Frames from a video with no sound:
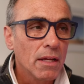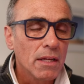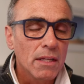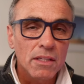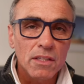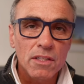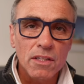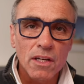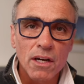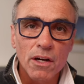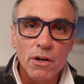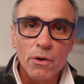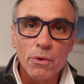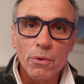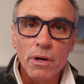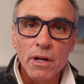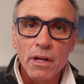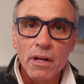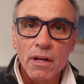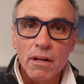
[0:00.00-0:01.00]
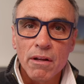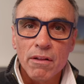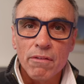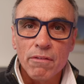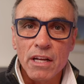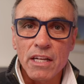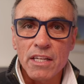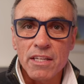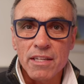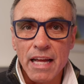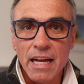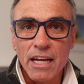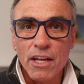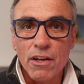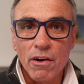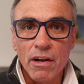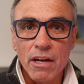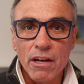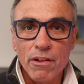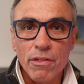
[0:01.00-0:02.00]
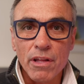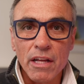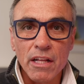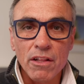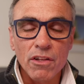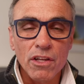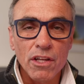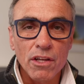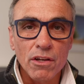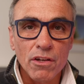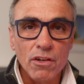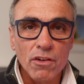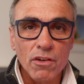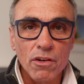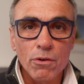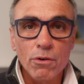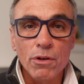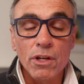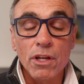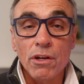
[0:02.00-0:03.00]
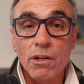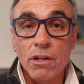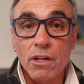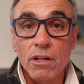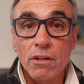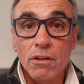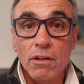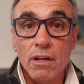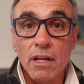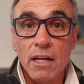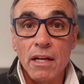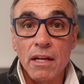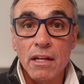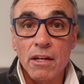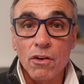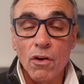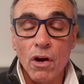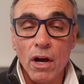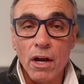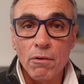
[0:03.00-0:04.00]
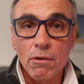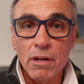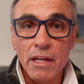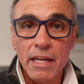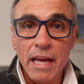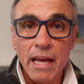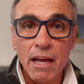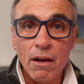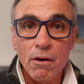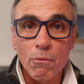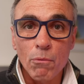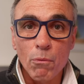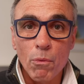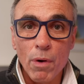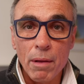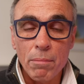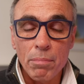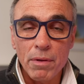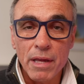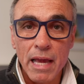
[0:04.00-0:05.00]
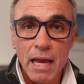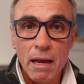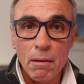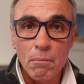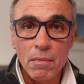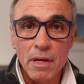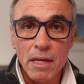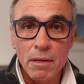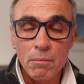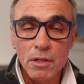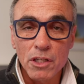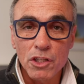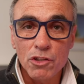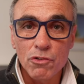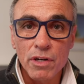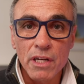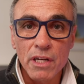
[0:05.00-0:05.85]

So it's that kind of thing that you can do. You can not only get webcam imagery,